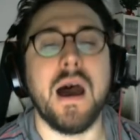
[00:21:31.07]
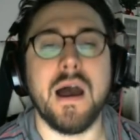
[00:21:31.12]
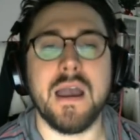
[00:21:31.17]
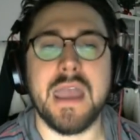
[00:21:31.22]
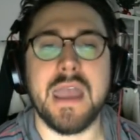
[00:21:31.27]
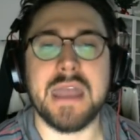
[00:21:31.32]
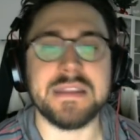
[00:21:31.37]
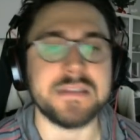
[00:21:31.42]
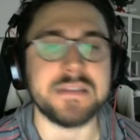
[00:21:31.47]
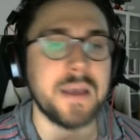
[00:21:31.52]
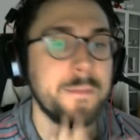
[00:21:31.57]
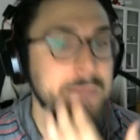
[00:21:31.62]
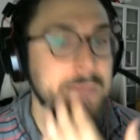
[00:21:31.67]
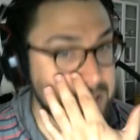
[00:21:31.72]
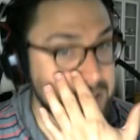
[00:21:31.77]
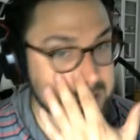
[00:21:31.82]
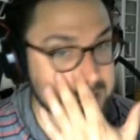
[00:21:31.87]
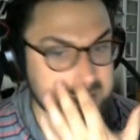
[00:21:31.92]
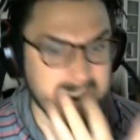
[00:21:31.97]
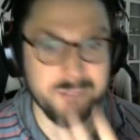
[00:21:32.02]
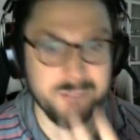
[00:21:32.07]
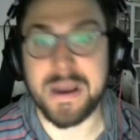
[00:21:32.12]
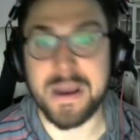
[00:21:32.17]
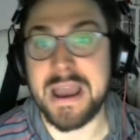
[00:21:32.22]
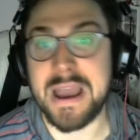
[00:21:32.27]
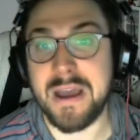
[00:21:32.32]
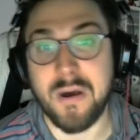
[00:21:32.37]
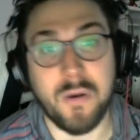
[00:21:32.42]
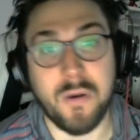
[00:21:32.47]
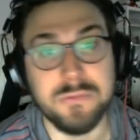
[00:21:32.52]
ends up in the discard
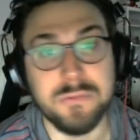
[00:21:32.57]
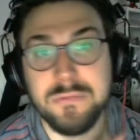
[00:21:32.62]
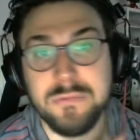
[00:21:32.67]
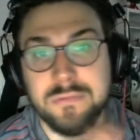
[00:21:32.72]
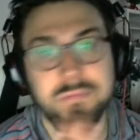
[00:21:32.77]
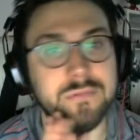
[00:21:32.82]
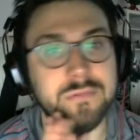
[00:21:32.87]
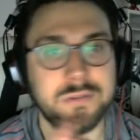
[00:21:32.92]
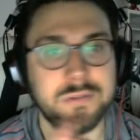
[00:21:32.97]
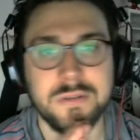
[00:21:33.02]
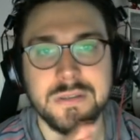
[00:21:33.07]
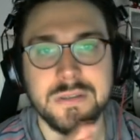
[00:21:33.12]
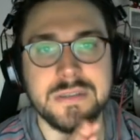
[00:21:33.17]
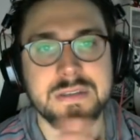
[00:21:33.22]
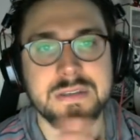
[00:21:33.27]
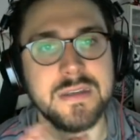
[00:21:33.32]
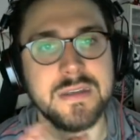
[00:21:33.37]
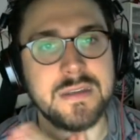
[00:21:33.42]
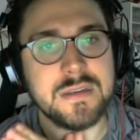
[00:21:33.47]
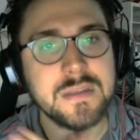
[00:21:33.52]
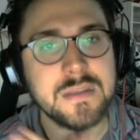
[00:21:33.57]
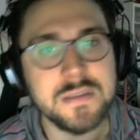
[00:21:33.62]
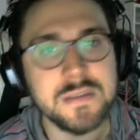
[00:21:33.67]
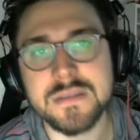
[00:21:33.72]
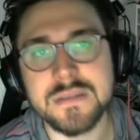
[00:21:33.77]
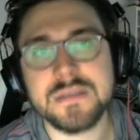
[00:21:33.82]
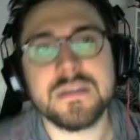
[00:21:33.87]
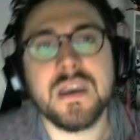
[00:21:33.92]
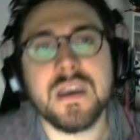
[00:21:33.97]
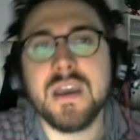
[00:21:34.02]
pile, ooh, Triss
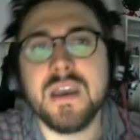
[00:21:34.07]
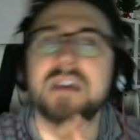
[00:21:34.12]
is...